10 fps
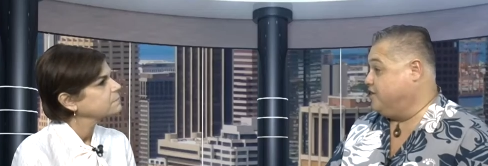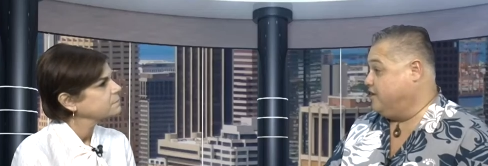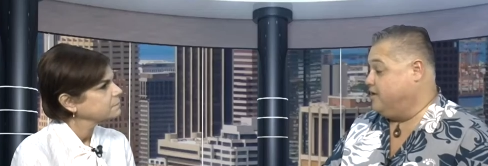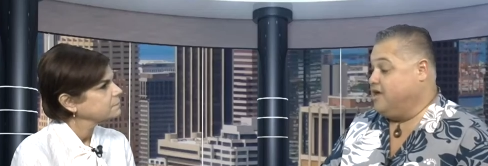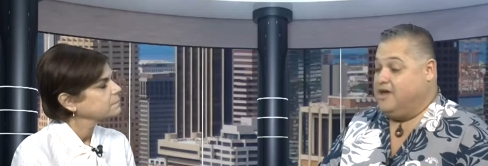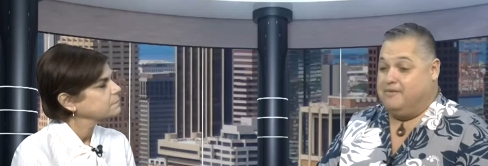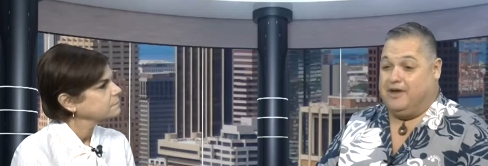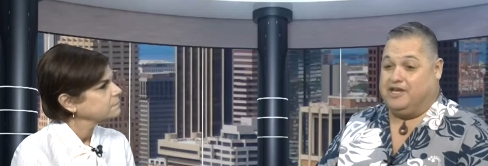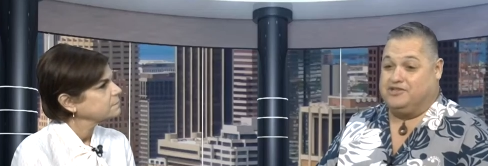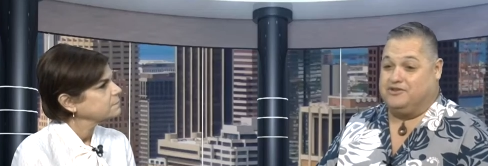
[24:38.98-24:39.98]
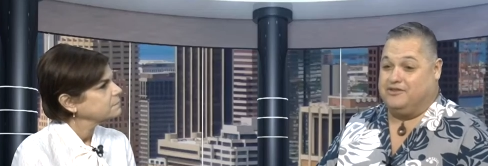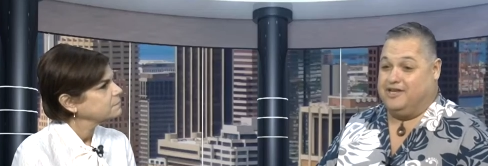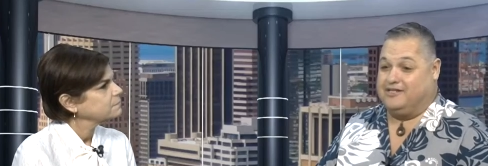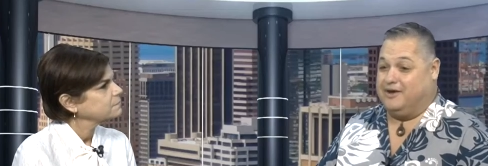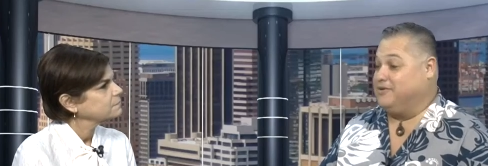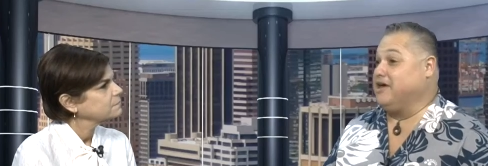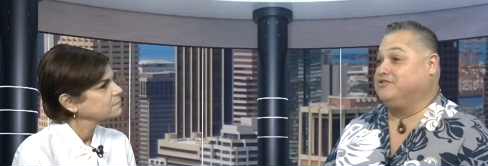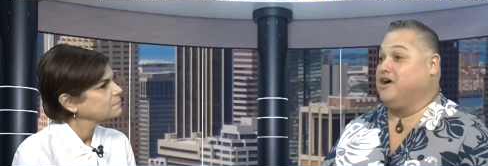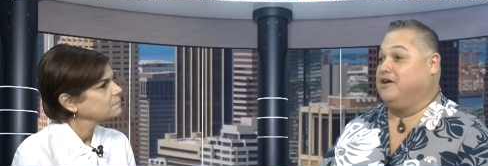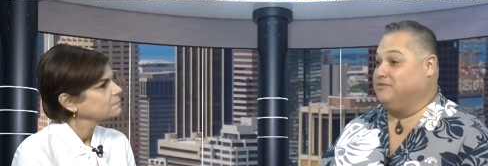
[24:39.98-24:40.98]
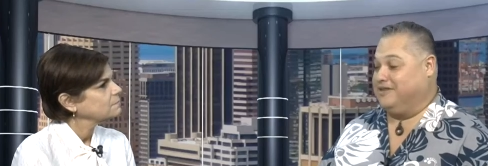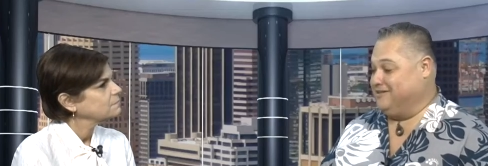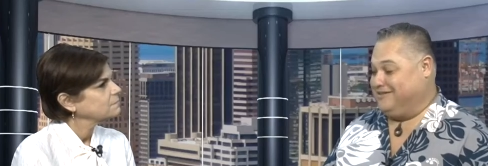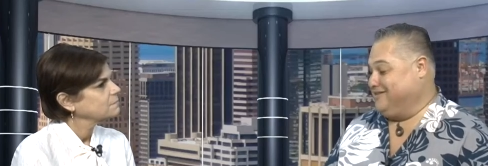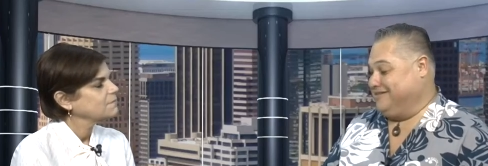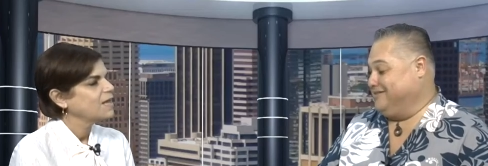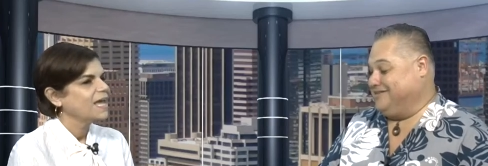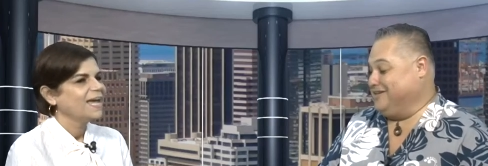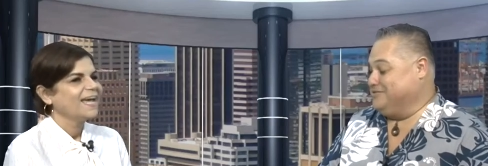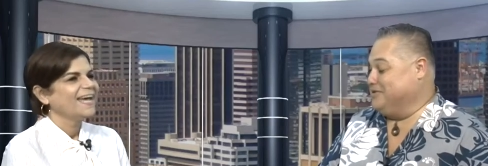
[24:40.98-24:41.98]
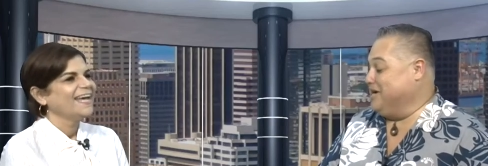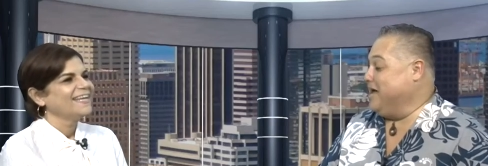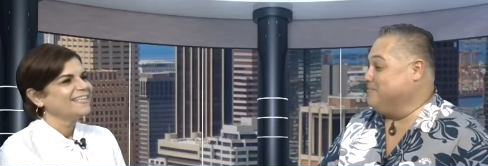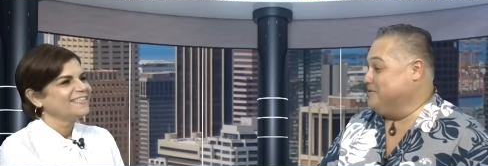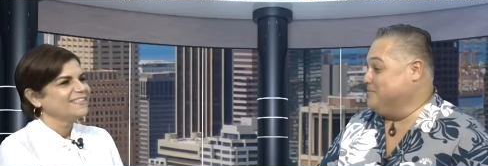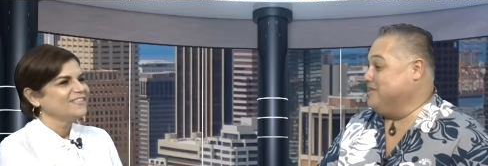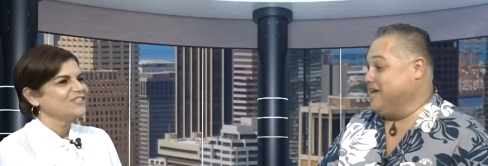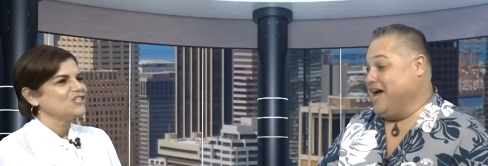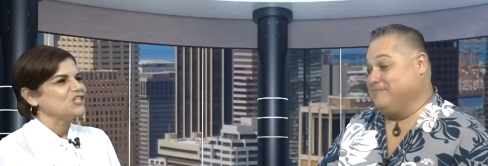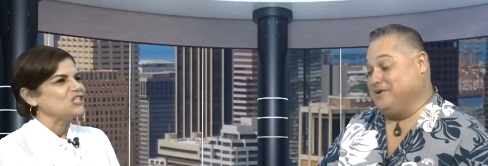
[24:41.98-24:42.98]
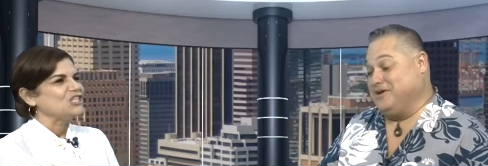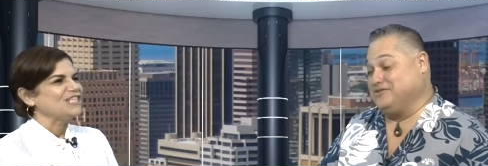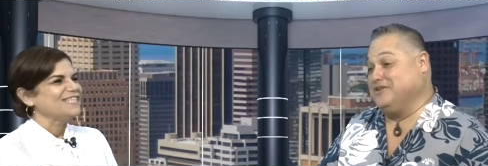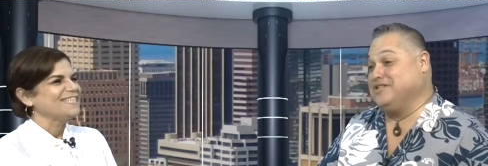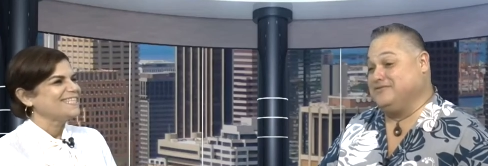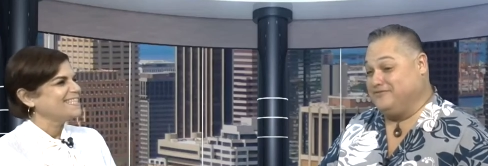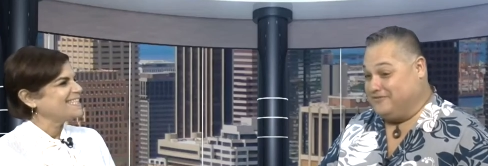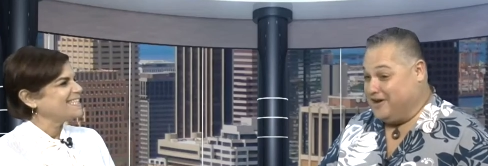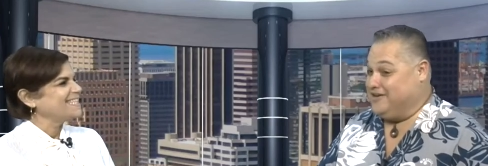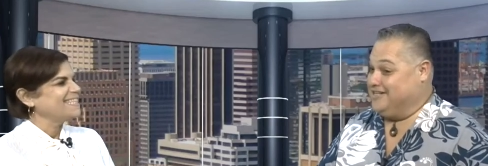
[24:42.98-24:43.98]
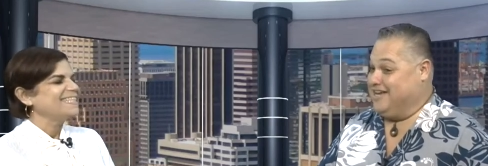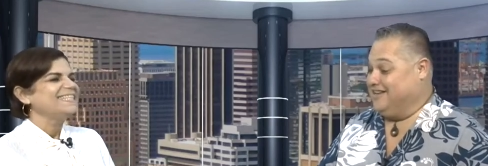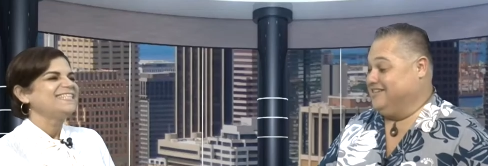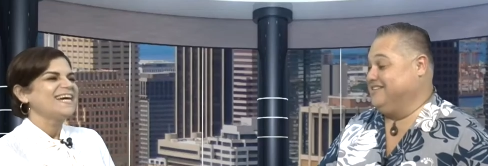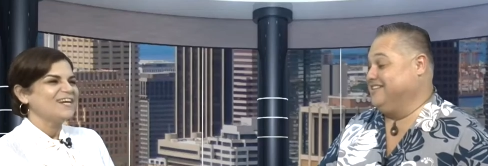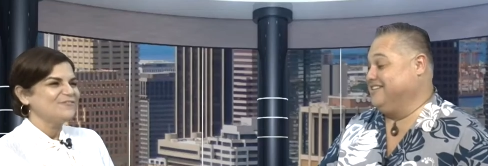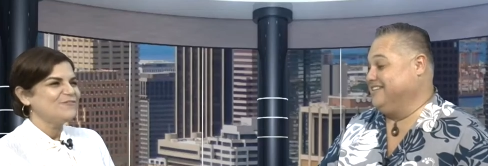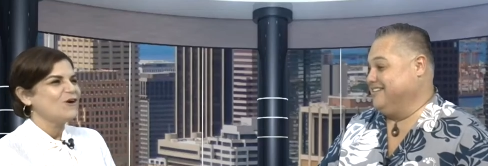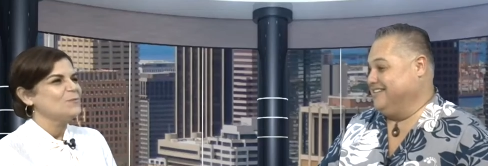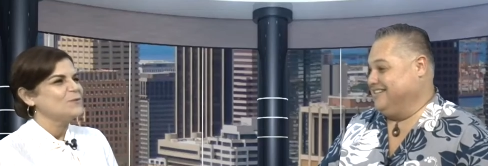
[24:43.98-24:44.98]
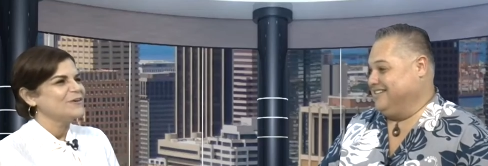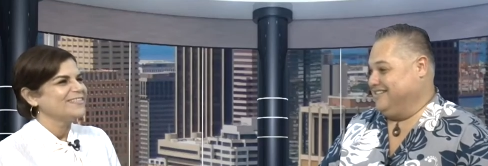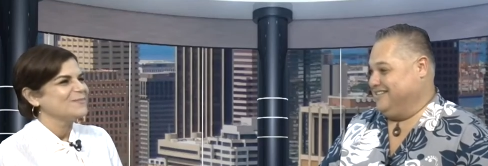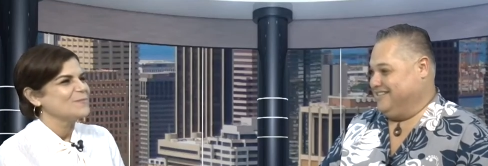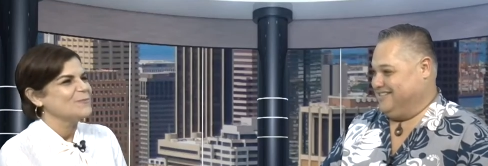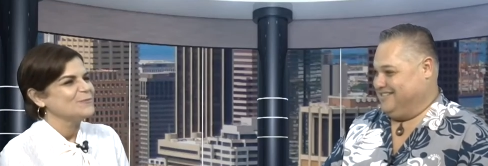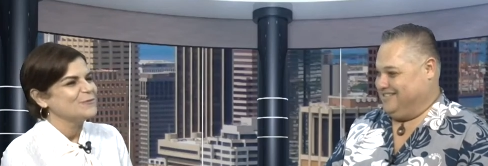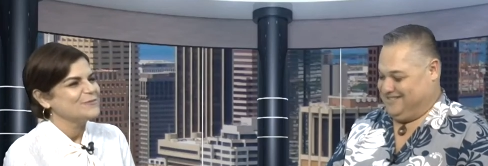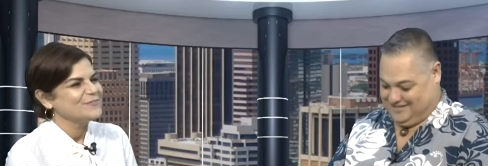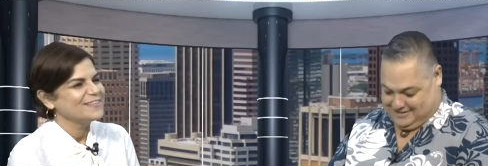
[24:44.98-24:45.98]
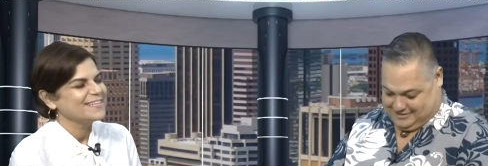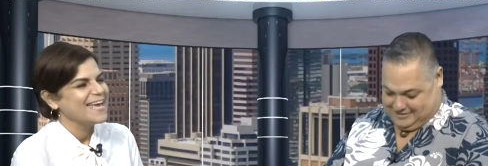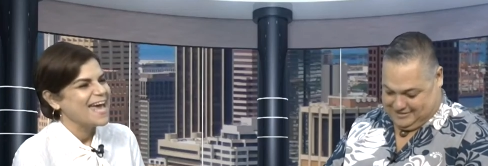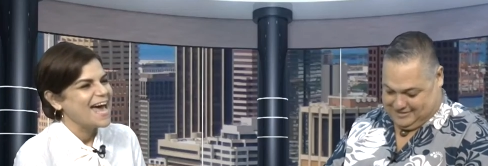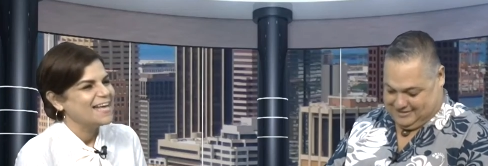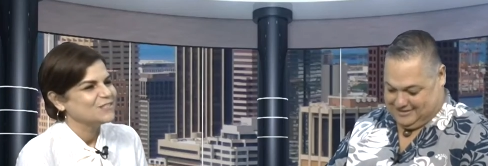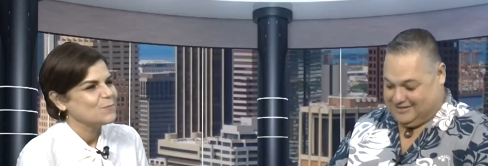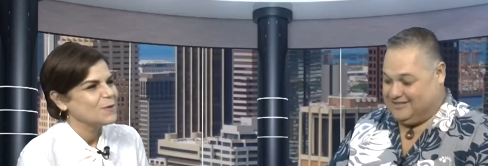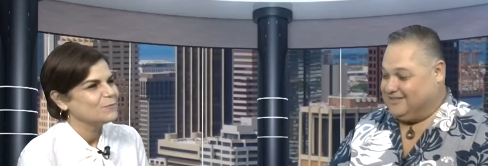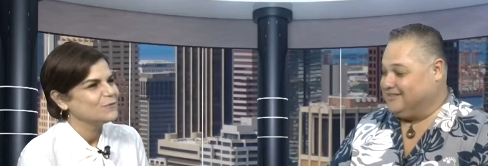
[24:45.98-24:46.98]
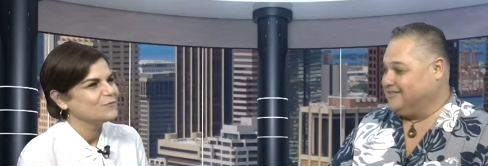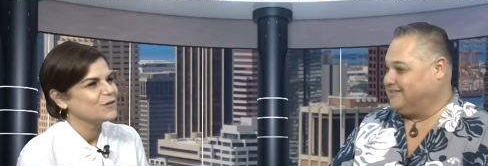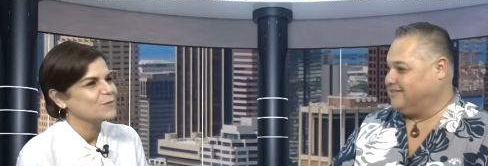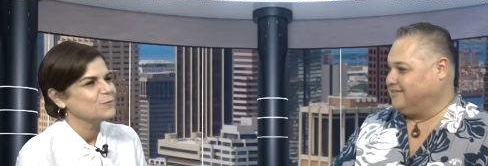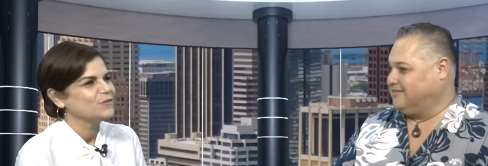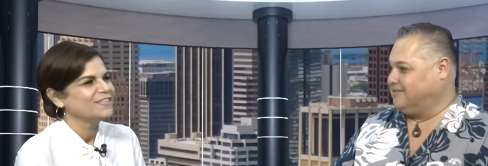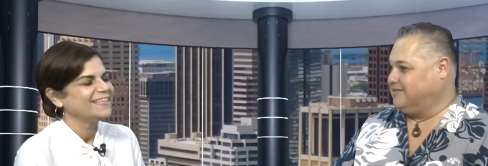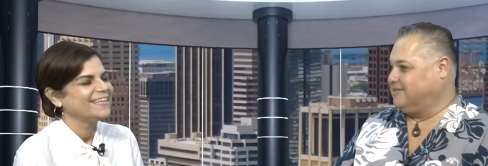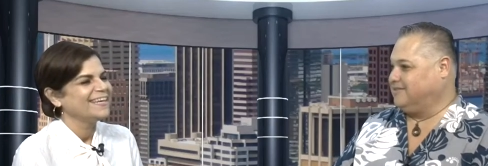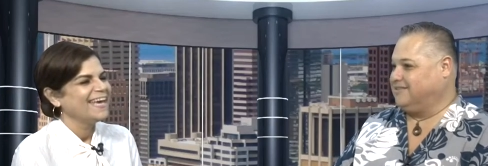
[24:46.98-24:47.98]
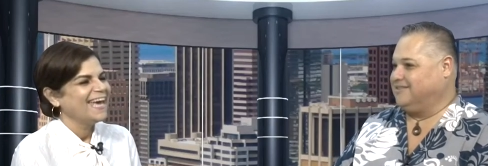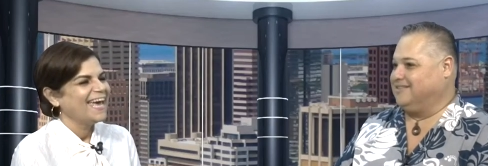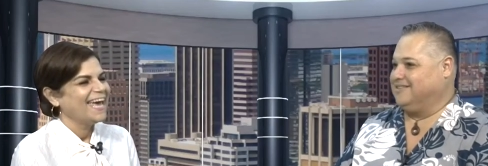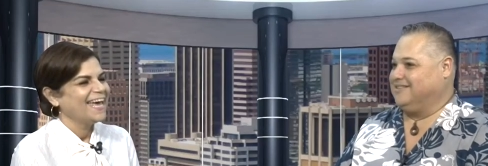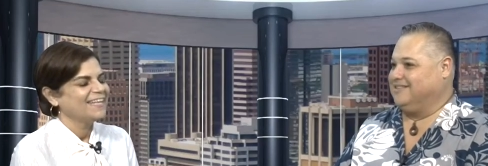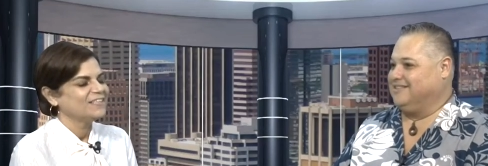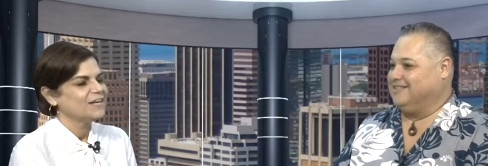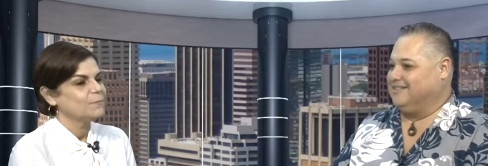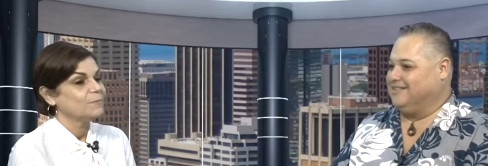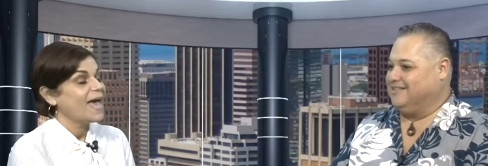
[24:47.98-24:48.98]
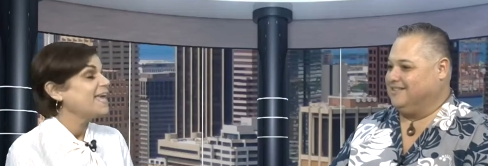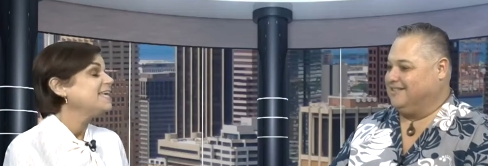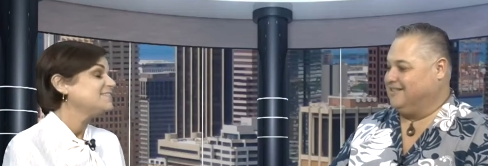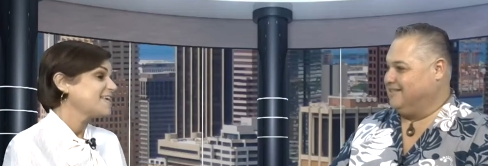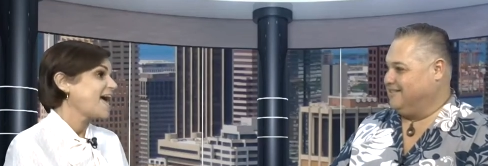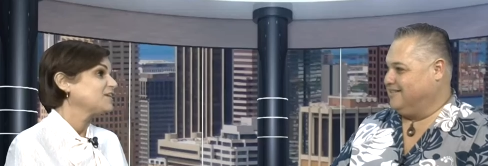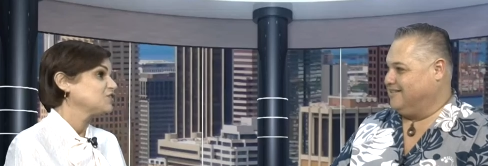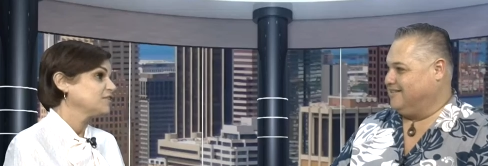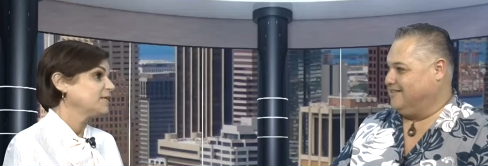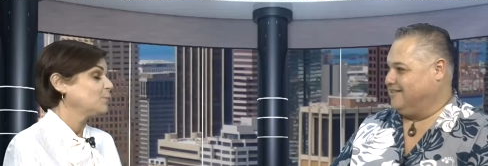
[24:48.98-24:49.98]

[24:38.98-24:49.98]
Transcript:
Speaker 1: and making sure things without Don, the, the, things wouldn't happen the way they happen. Also, he's very talented.
Speaker 2: Don Farmer is a member of the cast, a member of the community, and um, he's actually a